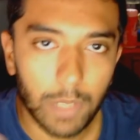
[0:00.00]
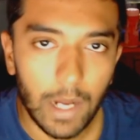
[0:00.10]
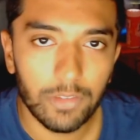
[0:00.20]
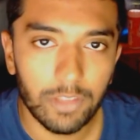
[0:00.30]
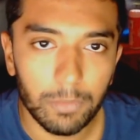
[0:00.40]

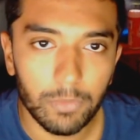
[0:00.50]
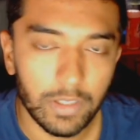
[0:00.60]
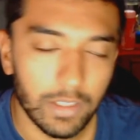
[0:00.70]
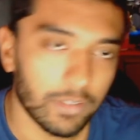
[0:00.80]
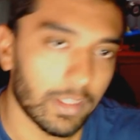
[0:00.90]
concept of
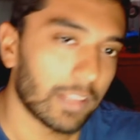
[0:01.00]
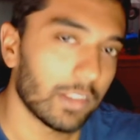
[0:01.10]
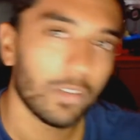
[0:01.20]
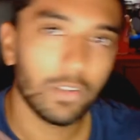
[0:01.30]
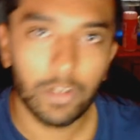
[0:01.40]
it is that
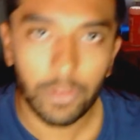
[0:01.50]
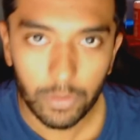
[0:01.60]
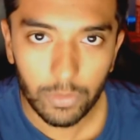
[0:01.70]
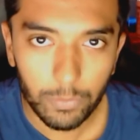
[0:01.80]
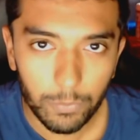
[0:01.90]
there are
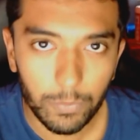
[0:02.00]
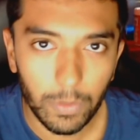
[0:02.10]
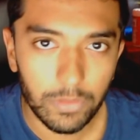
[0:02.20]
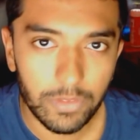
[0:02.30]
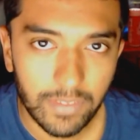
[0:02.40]

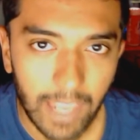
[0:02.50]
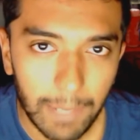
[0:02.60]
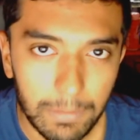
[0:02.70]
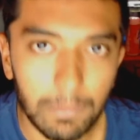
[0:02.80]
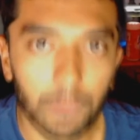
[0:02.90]

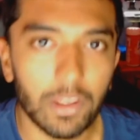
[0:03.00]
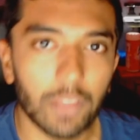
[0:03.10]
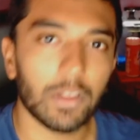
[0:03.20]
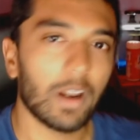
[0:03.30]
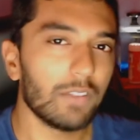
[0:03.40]
scam emails out there.